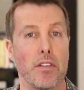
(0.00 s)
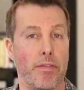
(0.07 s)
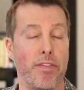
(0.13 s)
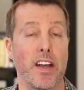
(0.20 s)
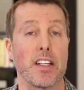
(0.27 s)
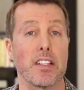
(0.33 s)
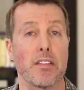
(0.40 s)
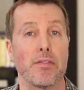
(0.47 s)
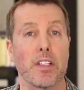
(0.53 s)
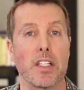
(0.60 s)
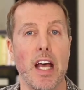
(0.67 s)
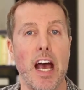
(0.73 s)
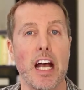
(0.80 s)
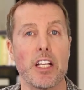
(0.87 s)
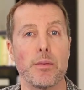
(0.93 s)
defensive
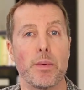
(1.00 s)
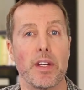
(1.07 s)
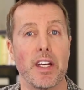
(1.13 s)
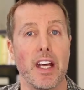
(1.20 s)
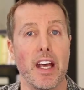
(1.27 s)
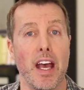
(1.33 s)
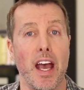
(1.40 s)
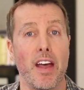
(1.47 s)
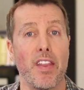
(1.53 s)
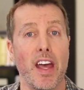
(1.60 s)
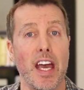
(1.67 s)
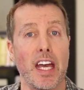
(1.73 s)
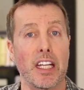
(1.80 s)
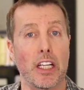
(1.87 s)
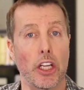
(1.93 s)
detachment and
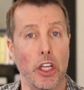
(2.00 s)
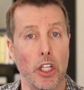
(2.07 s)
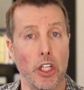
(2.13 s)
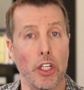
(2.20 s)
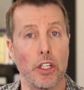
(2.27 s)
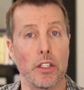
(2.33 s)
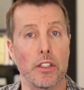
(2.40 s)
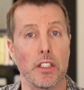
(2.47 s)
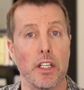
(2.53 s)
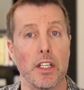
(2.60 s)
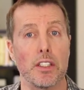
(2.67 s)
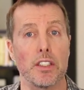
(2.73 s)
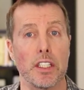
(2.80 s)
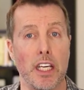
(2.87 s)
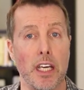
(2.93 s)
they had learned
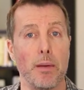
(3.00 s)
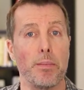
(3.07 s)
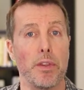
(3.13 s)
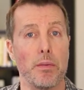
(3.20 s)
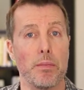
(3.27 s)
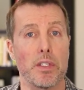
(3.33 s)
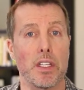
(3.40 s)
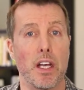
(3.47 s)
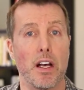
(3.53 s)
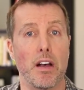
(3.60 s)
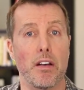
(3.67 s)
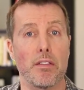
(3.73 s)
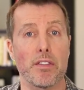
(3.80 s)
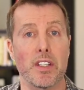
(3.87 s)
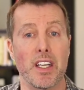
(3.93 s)
to keep
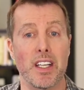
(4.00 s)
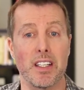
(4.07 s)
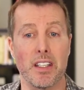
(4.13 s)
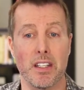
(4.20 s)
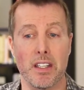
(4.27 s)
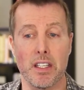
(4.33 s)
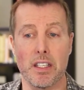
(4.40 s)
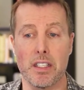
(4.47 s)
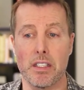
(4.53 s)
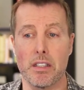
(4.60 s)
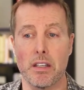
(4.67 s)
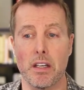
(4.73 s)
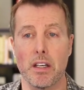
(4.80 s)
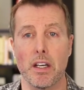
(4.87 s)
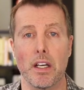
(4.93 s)
themselves into
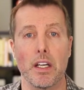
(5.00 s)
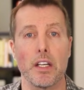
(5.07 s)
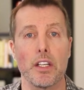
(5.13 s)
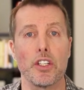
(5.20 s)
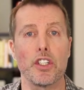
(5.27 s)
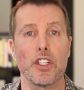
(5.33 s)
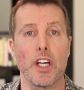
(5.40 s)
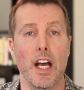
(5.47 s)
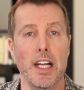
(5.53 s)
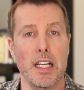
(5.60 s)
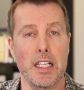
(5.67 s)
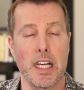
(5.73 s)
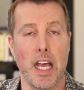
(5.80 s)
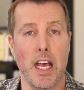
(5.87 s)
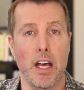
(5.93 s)
this shut
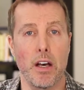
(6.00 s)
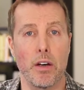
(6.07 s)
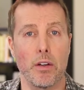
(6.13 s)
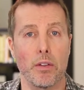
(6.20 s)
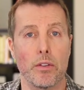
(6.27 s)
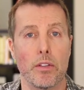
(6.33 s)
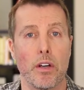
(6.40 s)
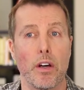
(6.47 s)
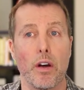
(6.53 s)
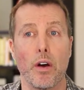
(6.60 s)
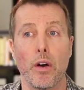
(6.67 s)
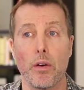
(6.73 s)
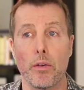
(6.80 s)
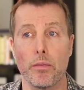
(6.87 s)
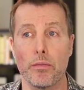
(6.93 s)
down,
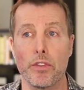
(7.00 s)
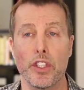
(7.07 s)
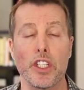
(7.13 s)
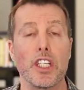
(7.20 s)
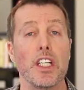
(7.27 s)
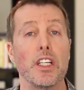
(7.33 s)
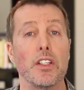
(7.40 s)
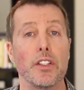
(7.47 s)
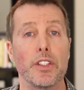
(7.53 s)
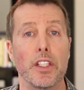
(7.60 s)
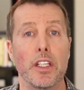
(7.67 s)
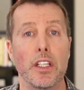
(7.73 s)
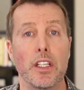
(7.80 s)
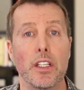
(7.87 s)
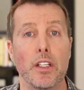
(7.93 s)

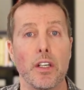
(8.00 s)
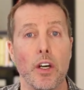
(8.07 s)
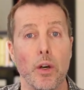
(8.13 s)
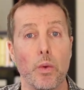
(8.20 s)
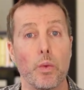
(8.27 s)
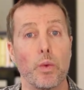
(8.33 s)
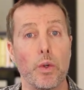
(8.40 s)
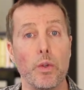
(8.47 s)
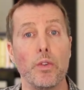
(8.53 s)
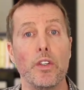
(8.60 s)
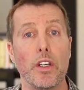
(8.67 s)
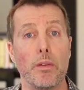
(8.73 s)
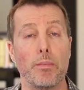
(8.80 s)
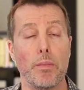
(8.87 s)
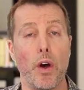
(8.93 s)
shielded,
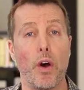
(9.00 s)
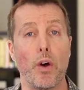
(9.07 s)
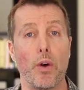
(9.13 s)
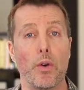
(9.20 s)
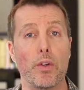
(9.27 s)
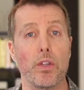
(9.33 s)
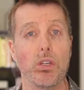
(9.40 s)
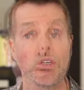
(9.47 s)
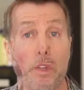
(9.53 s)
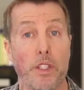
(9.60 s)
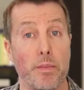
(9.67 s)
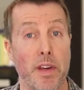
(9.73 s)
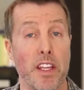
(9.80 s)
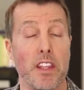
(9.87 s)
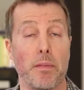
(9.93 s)
wounded mode, which
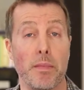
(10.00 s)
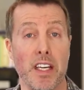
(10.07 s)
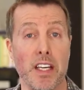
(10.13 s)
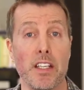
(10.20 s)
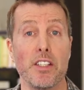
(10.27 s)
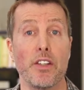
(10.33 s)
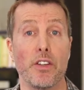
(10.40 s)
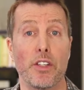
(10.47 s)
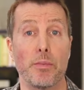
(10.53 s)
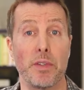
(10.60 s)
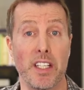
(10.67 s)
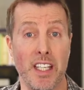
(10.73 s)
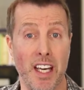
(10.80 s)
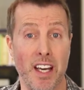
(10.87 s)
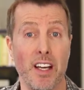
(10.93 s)
made them easier to
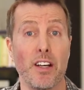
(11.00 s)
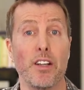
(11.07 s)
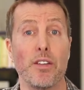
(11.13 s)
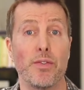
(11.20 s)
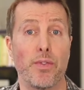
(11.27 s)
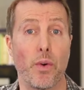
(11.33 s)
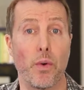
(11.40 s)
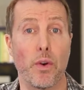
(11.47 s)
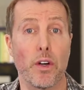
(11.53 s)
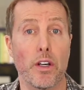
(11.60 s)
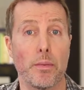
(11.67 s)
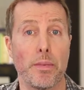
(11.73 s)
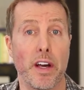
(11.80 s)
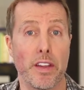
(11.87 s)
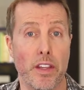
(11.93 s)
be cared
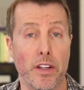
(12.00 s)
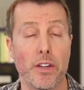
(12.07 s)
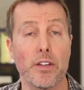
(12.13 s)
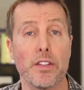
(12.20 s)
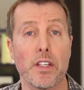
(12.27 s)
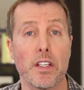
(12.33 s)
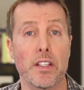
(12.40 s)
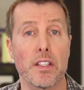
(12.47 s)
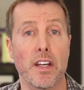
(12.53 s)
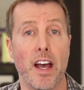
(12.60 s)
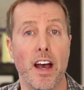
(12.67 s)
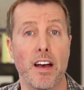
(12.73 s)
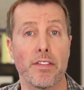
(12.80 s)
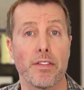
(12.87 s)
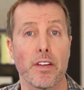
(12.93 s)
for by the nursing
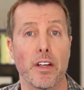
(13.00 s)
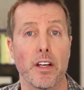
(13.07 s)
staff,